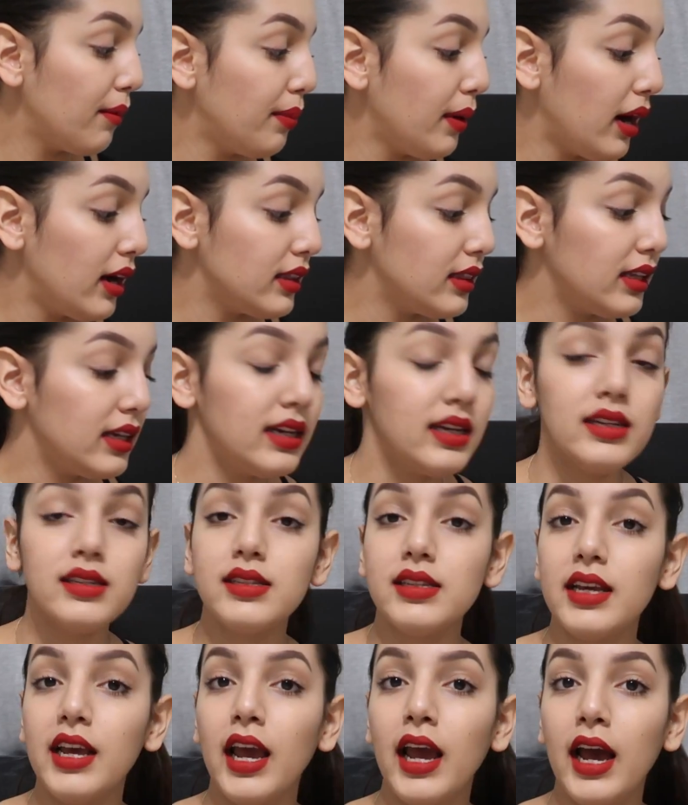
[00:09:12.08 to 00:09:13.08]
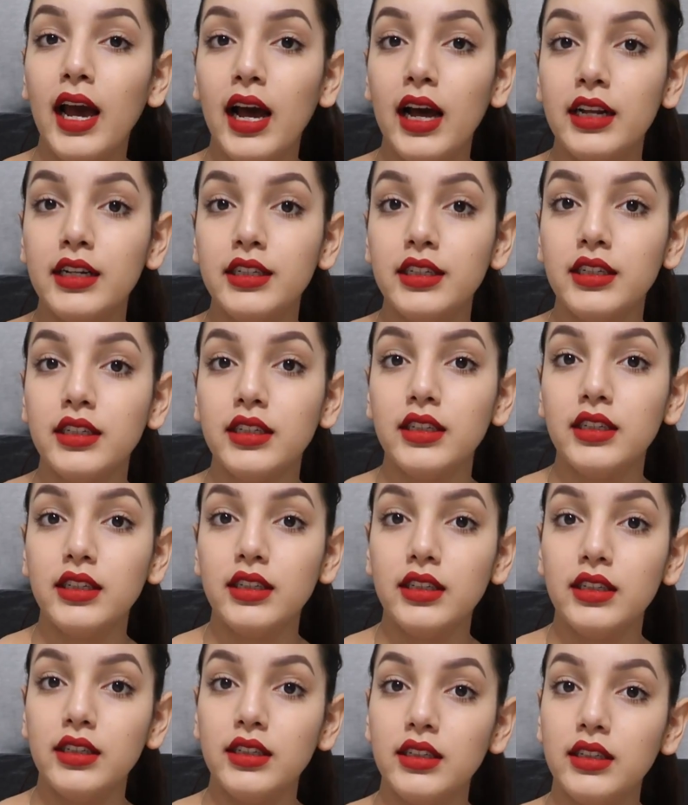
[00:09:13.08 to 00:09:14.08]
bought this, and
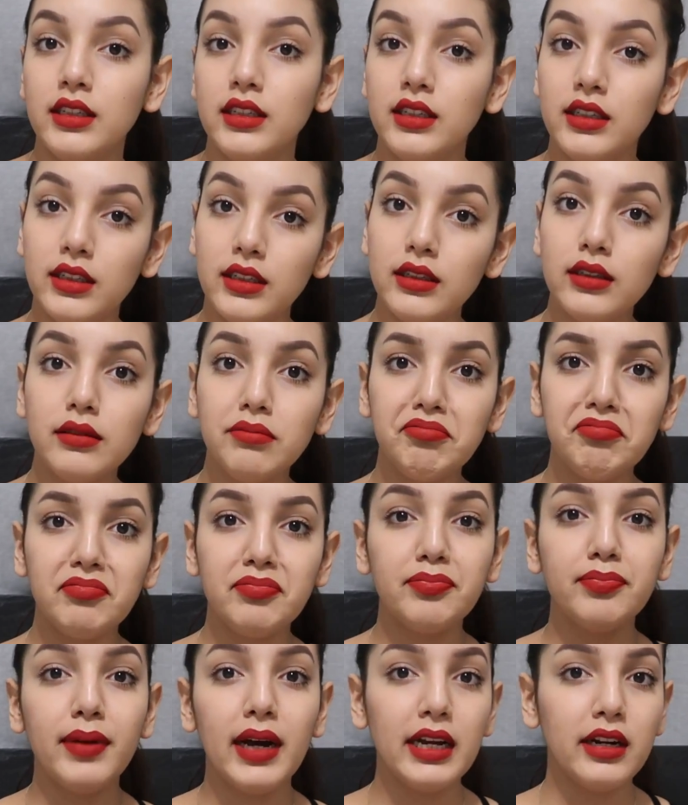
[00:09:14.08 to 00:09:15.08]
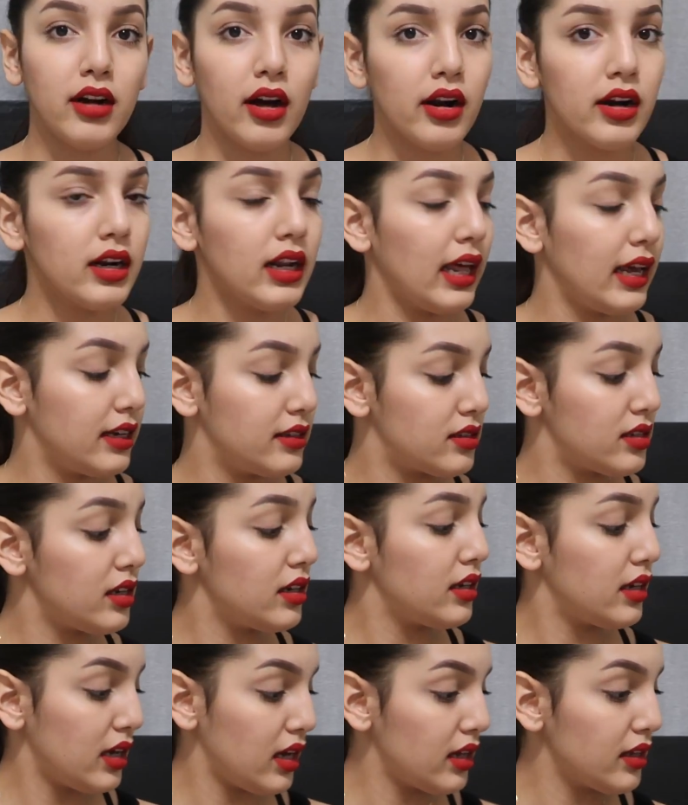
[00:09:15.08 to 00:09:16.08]
my daughter likes
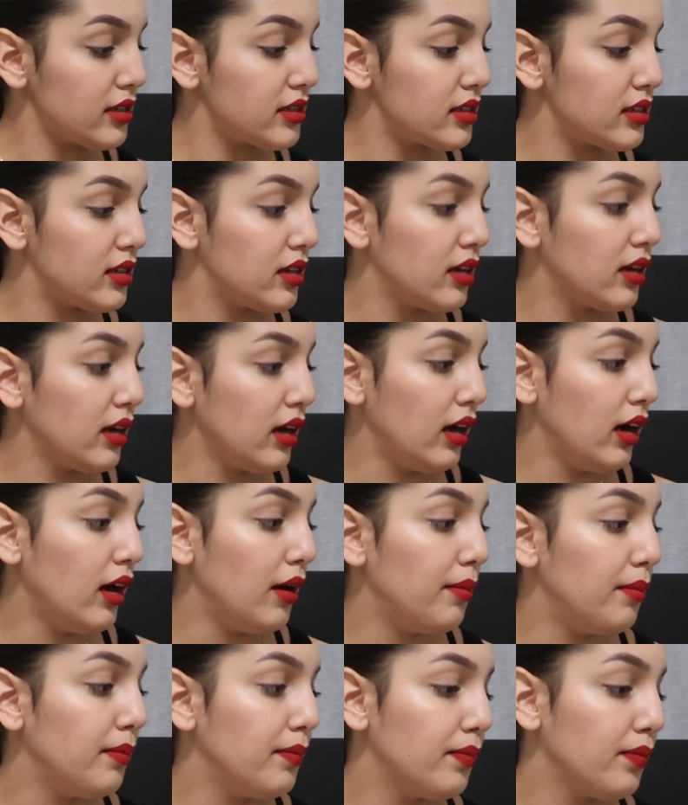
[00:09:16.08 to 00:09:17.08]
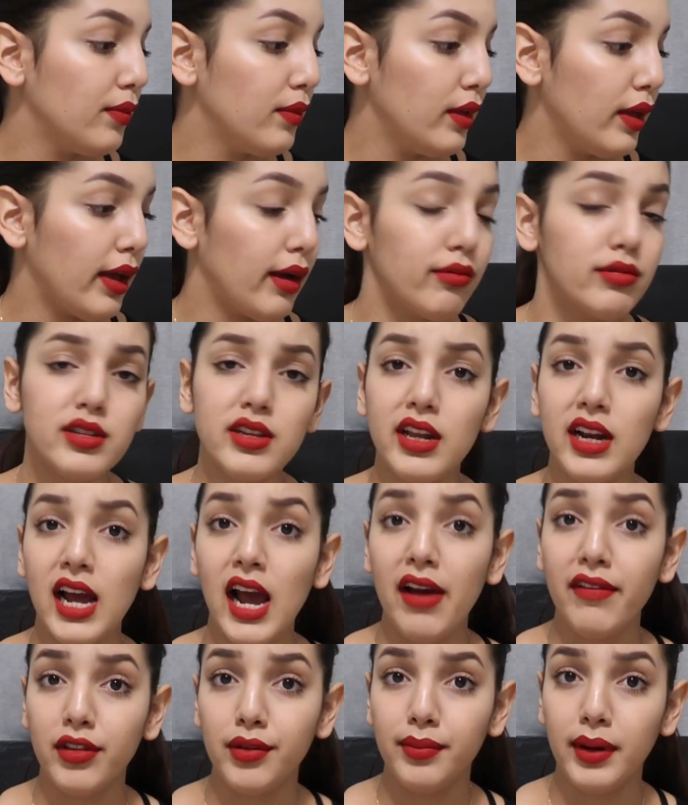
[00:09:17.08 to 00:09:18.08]
it, yes. I was going to
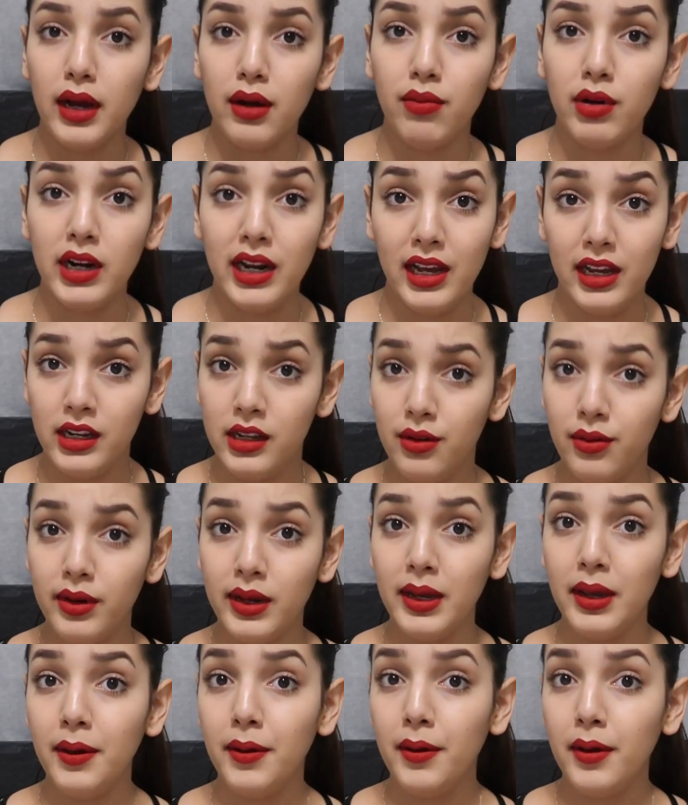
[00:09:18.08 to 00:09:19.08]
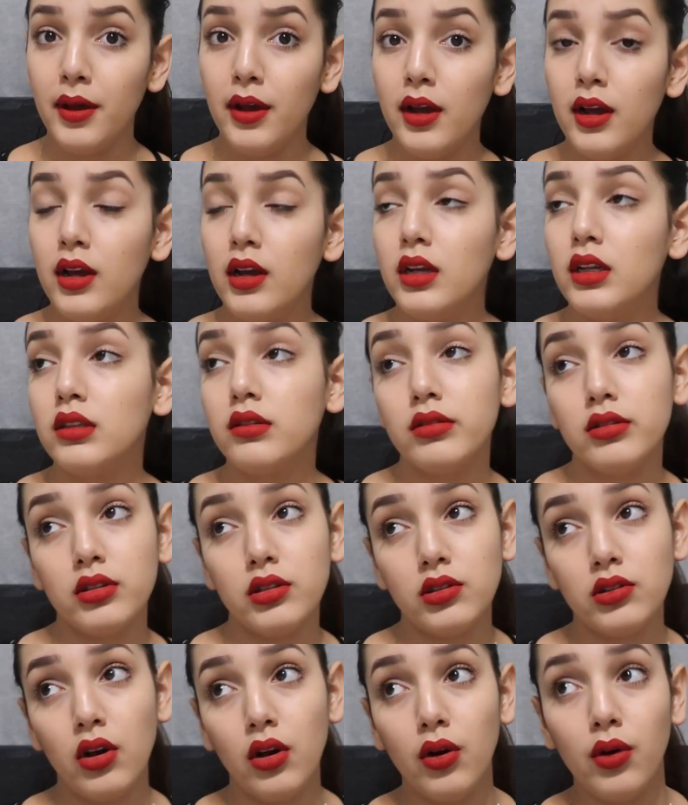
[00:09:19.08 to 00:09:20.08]
have to buy one anyway.
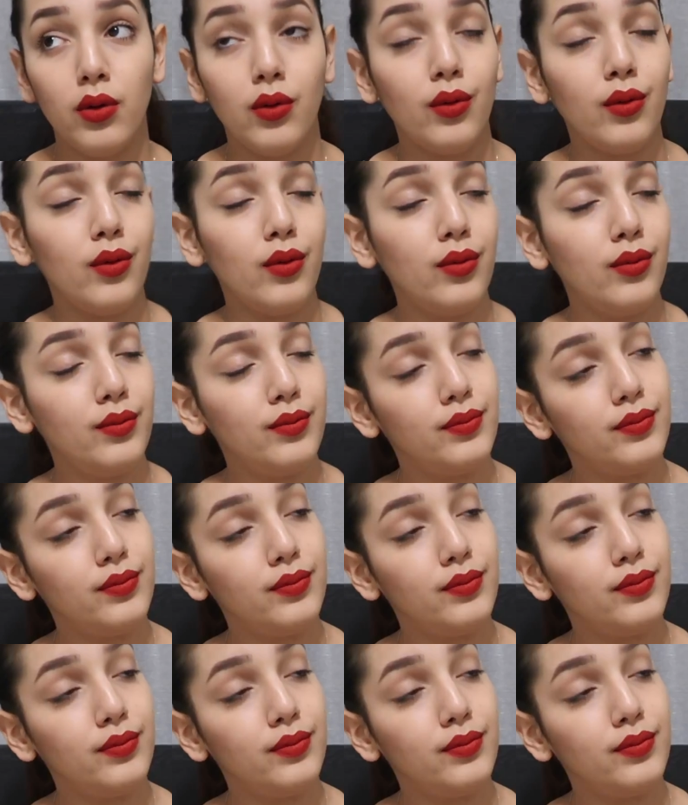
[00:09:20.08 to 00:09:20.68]
So,